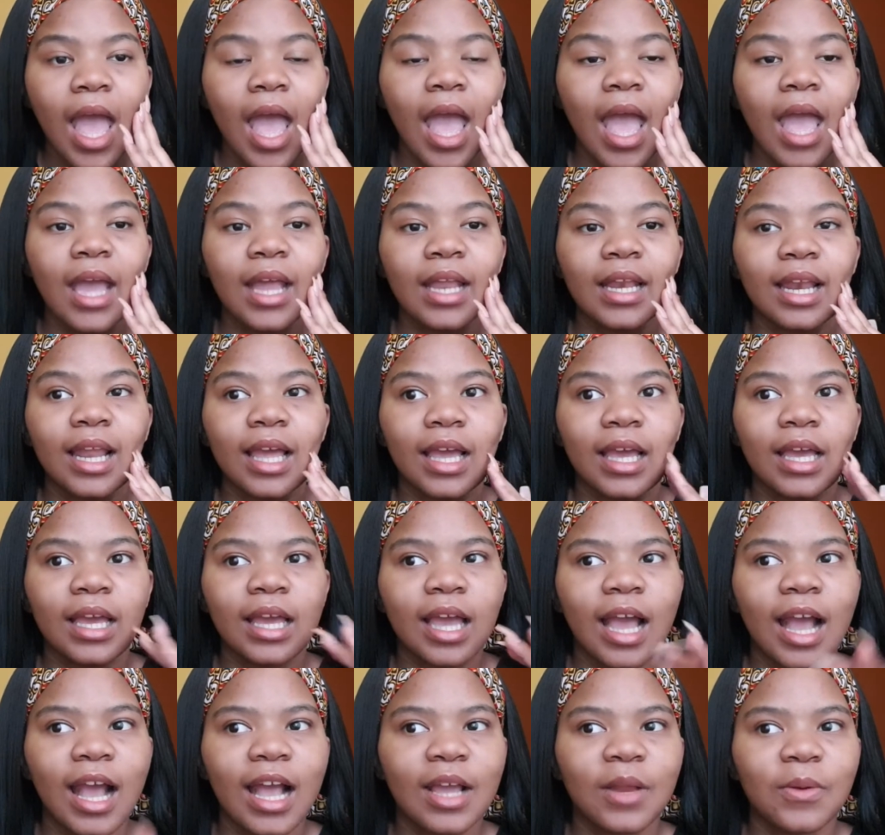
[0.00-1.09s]
And like
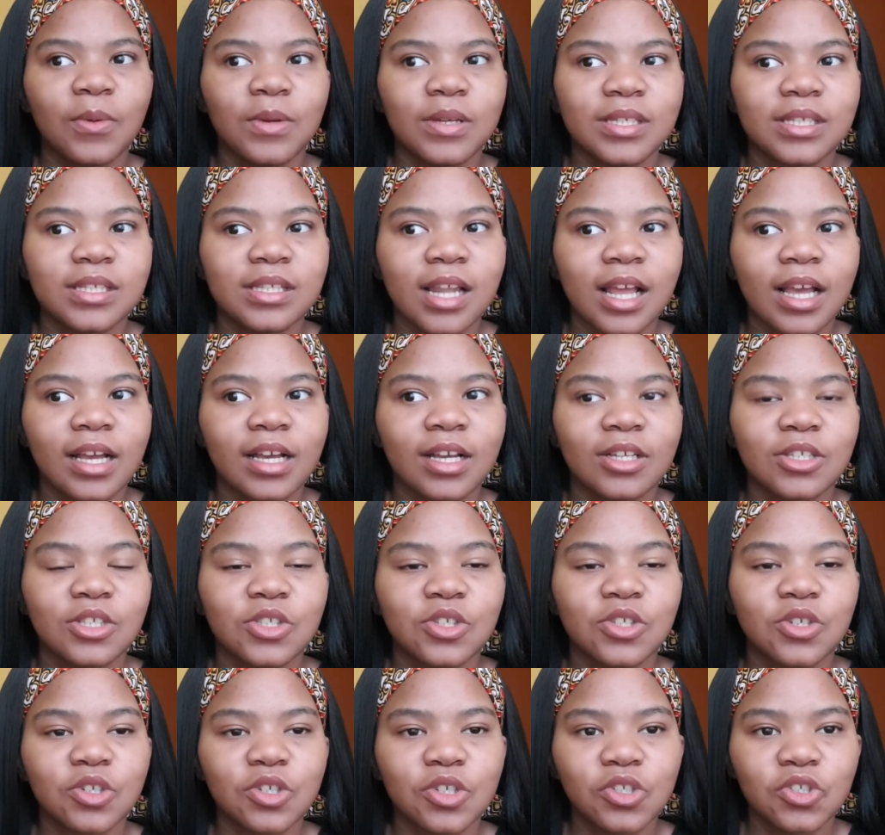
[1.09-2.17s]
it was like a
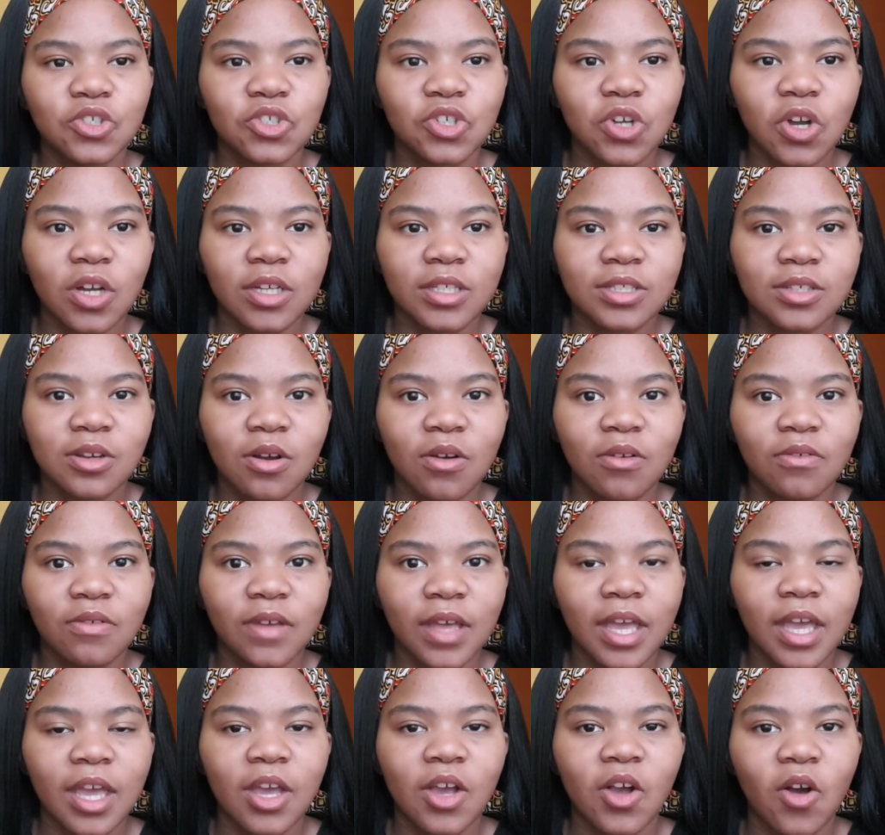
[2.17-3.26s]
screenshot of
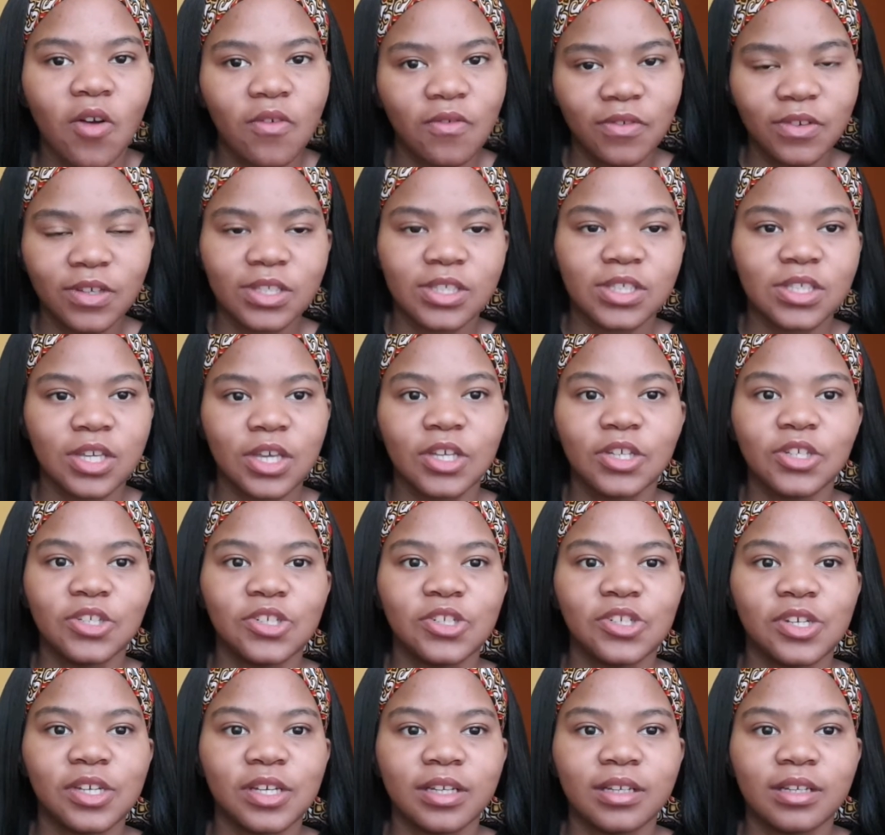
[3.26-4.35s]
a
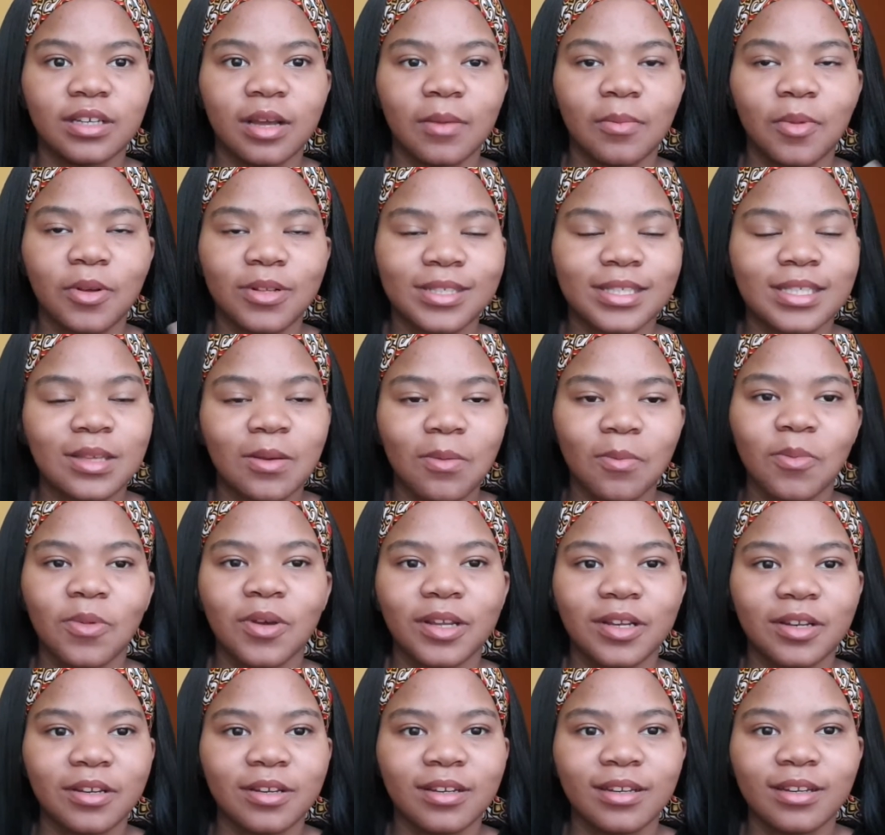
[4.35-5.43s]
conversation about
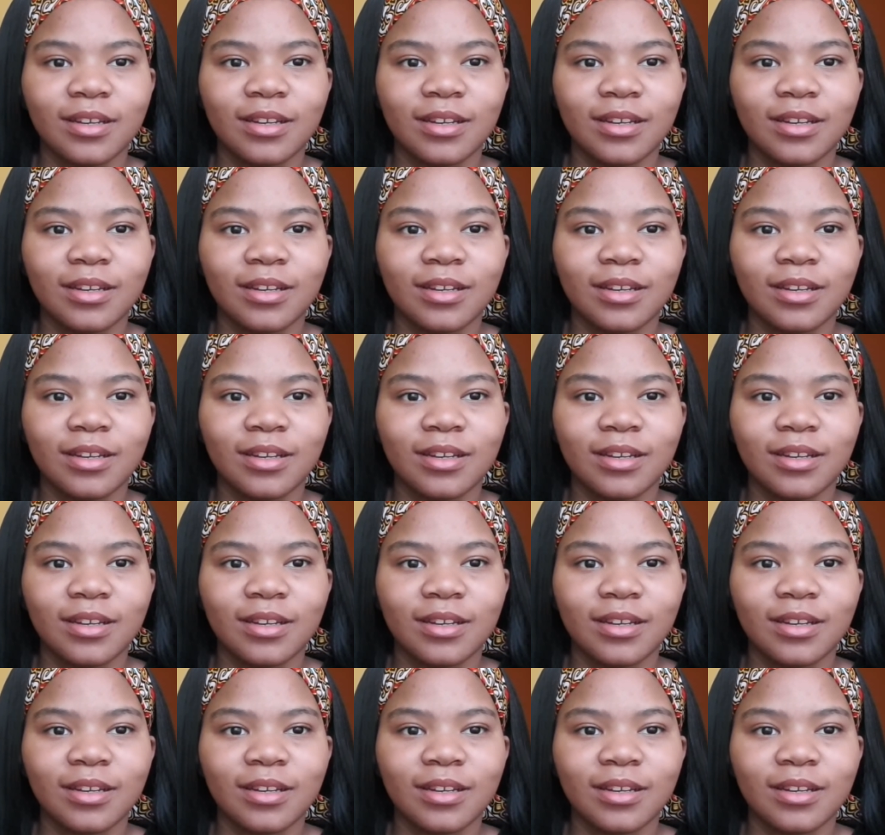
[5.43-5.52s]
someone,